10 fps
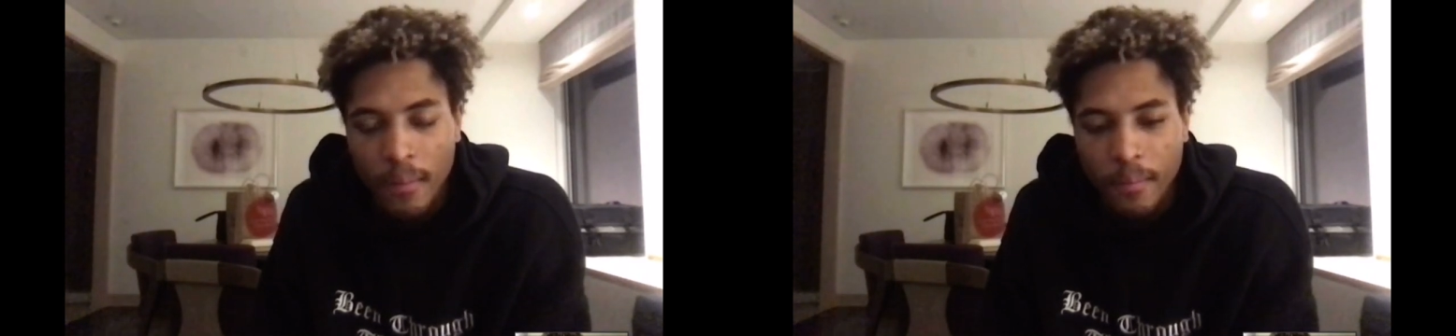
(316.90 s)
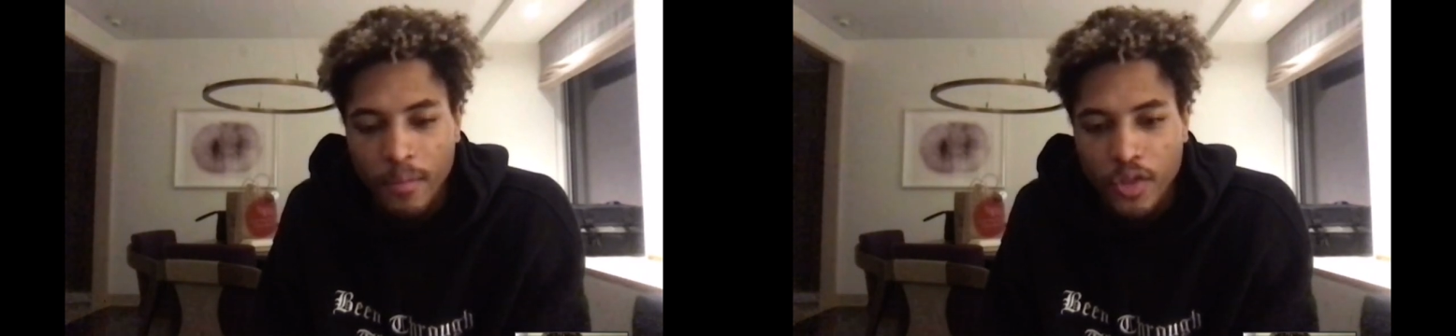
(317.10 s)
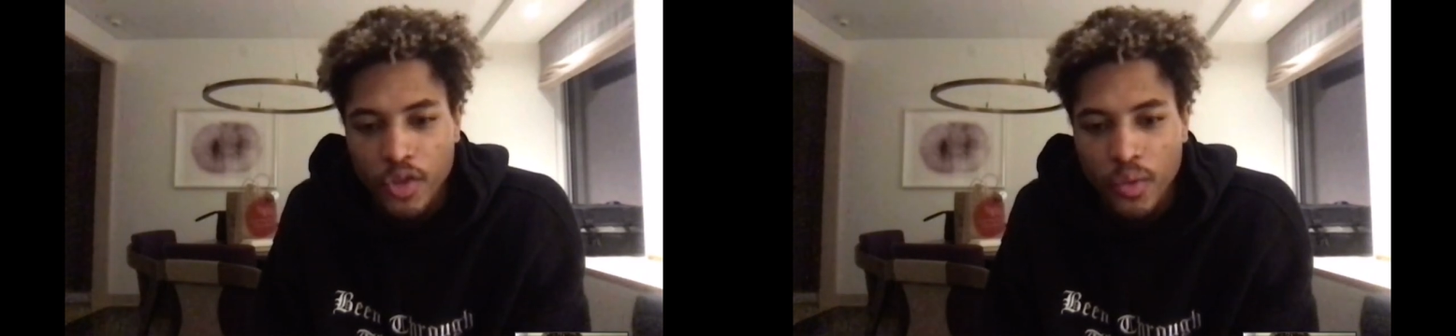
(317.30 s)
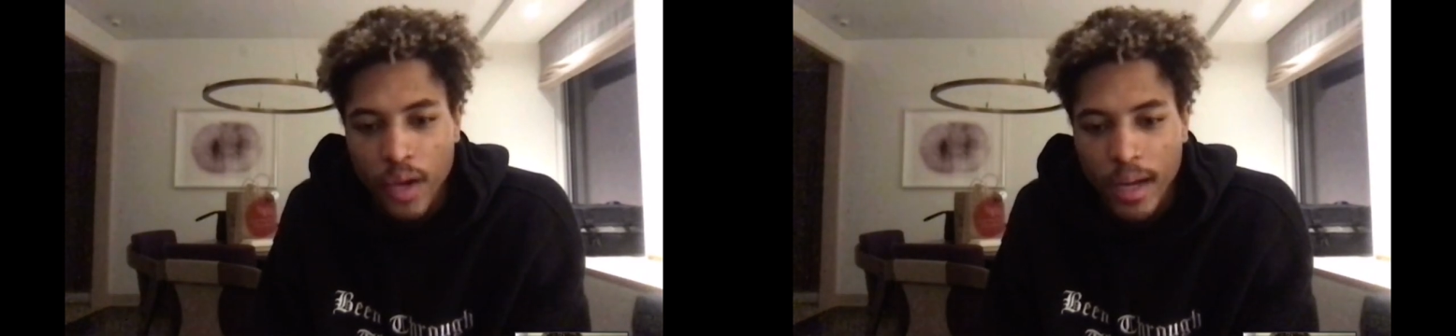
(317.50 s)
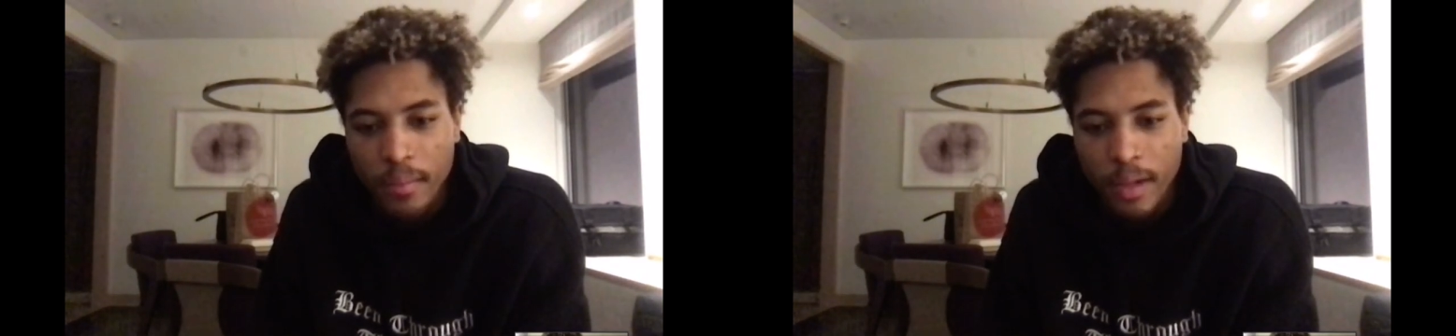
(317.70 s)

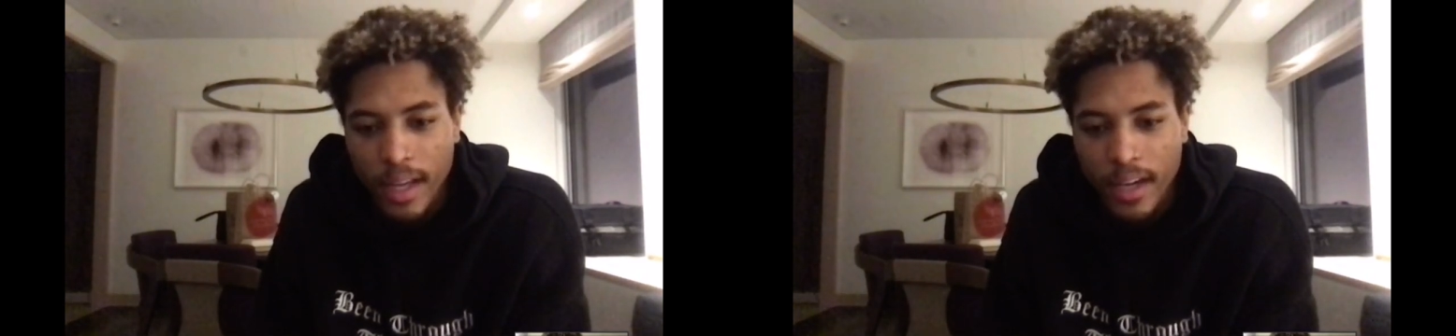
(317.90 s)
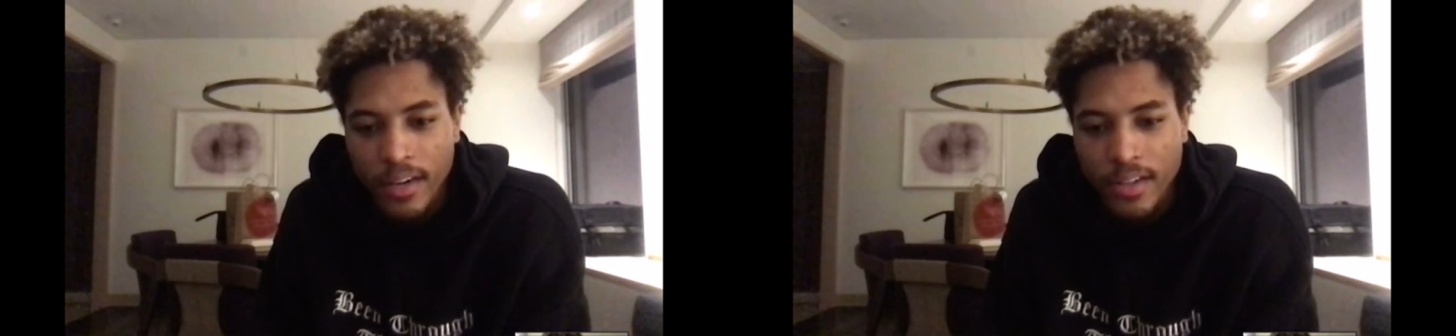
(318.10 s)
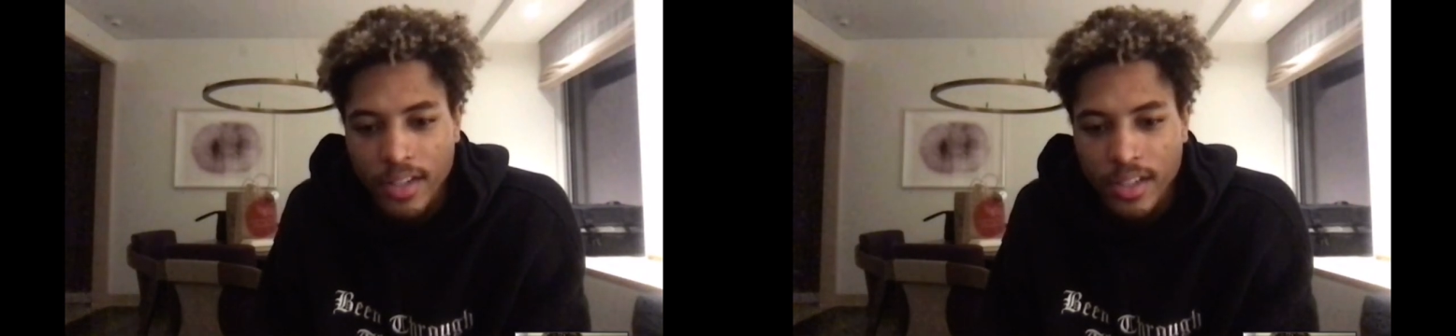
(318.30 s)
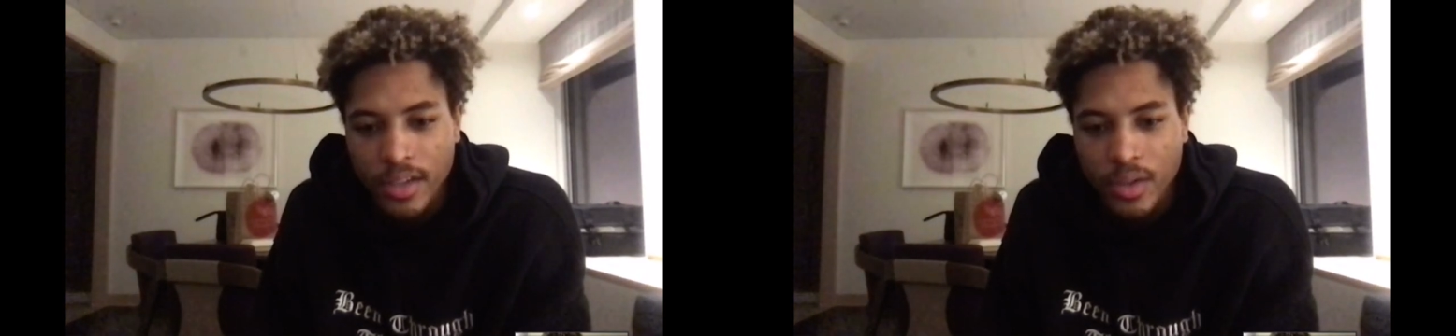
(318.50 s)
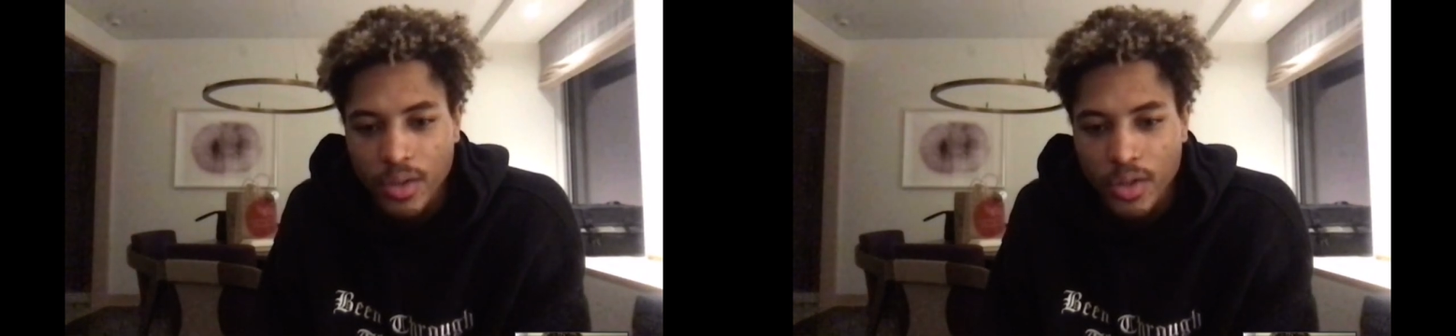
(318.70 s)
two-way players
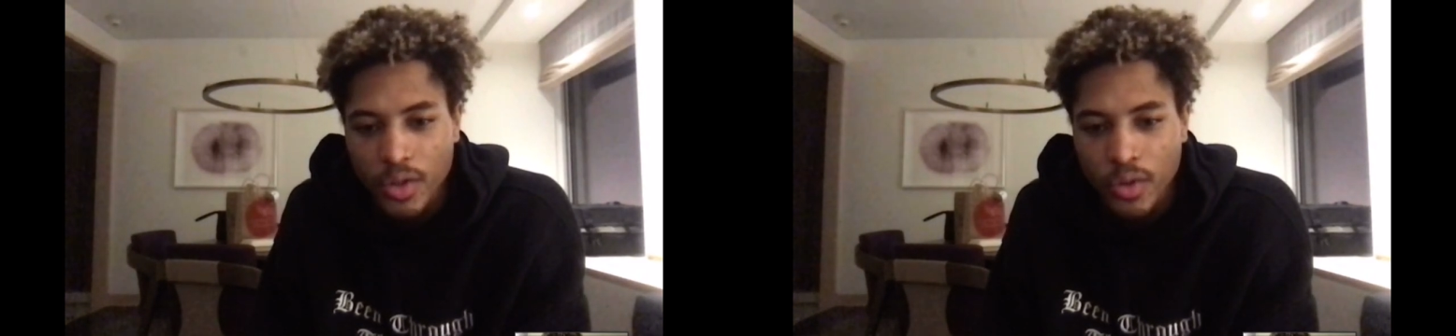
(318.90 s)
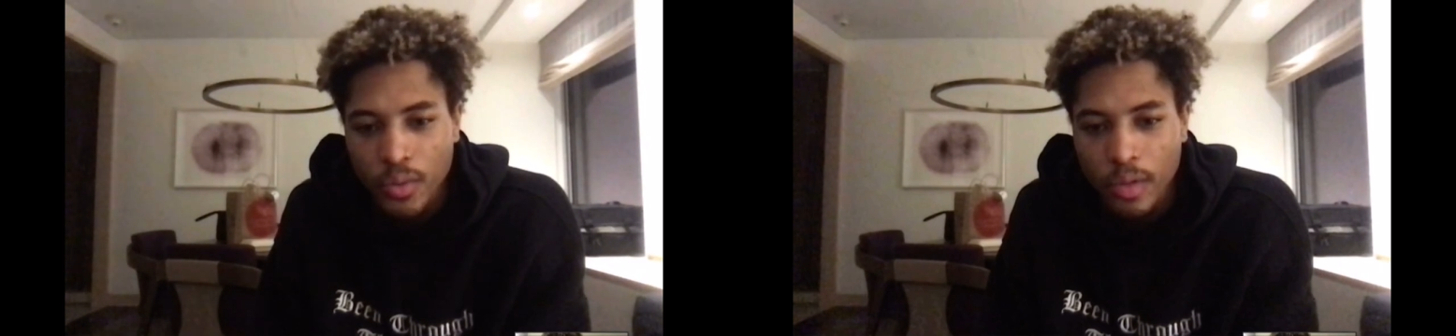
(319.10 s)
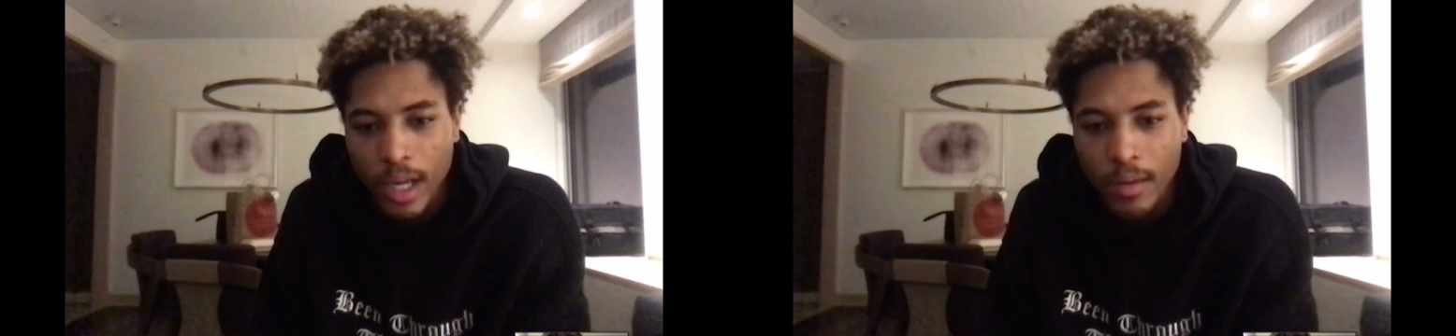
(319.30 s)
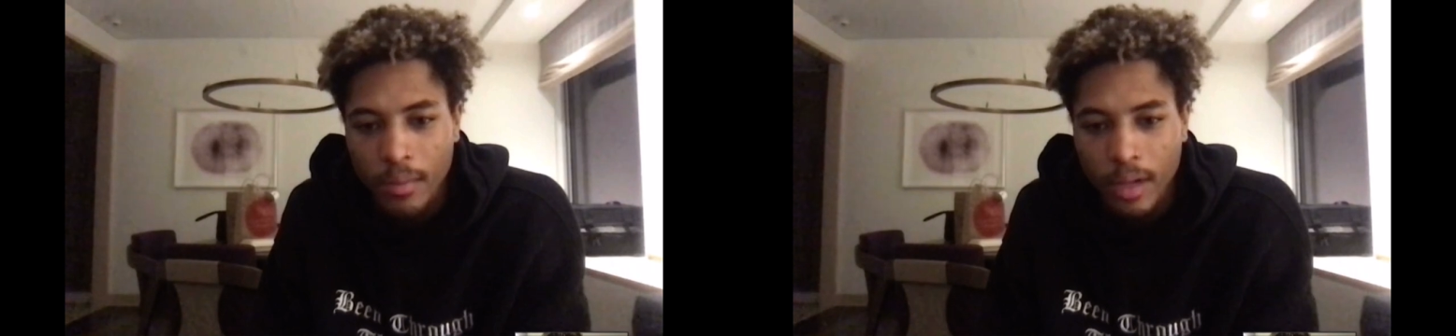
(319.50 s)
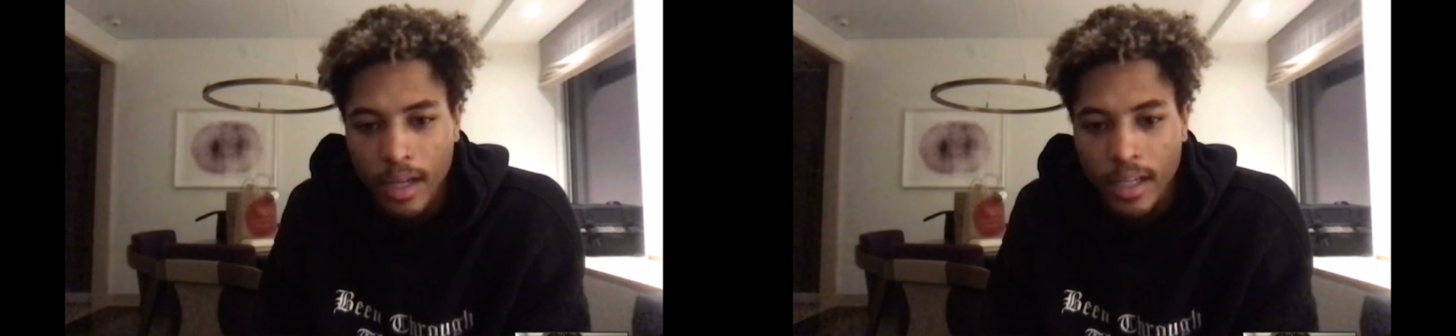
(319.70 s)
to be able to
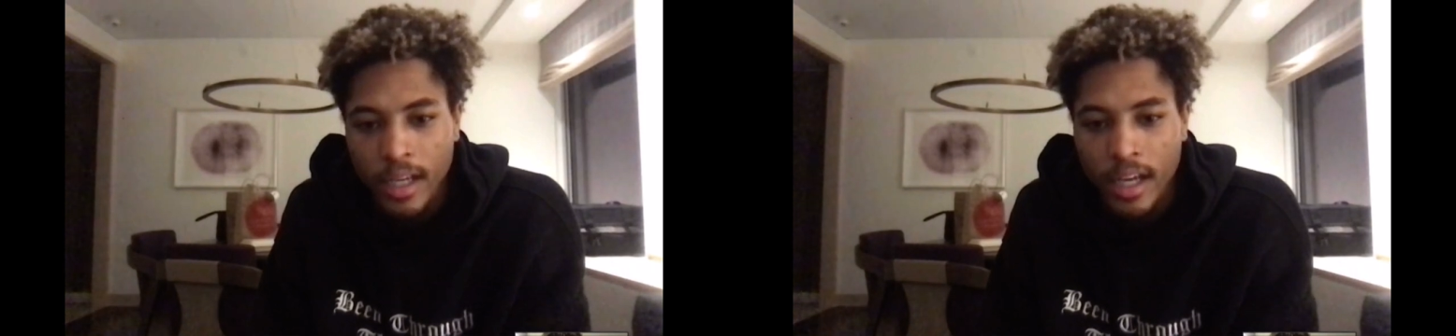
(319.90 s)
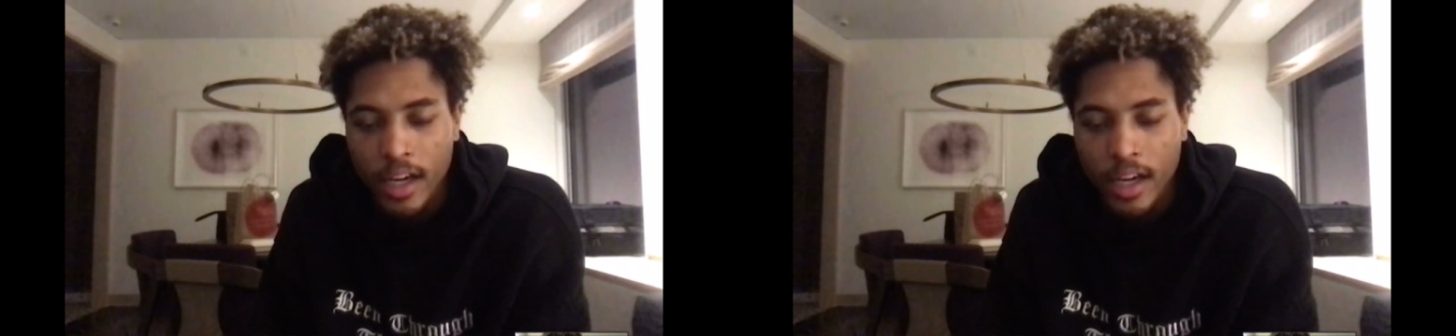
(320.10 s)
play